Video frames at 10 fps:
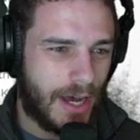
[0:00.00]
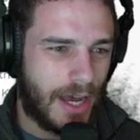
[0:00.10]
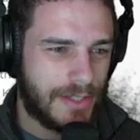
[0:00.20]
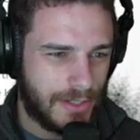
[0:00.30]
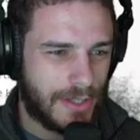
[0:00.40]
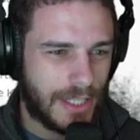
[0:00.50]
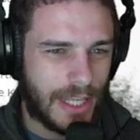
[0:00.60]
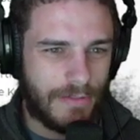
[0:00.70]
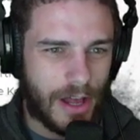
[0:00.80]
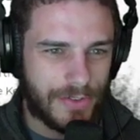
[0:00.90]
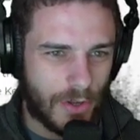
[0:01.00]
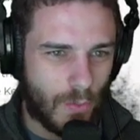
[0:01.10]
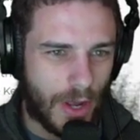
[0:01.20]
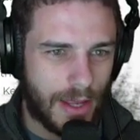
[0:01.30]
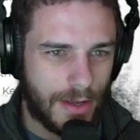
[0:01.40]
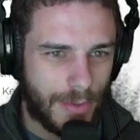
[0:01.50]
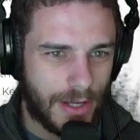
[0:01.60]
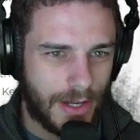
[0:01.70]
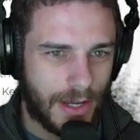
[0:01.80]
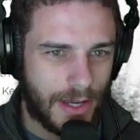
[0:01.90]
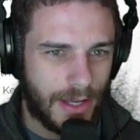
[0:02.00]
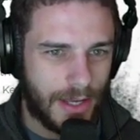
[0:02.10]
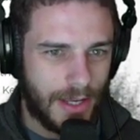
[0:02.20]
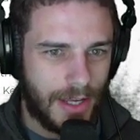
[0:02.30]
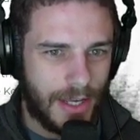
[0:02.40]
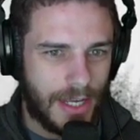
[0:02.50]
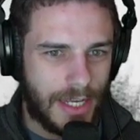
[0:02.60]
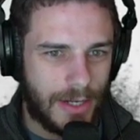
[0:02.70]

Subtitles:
I still think they've lost their way. But anyway,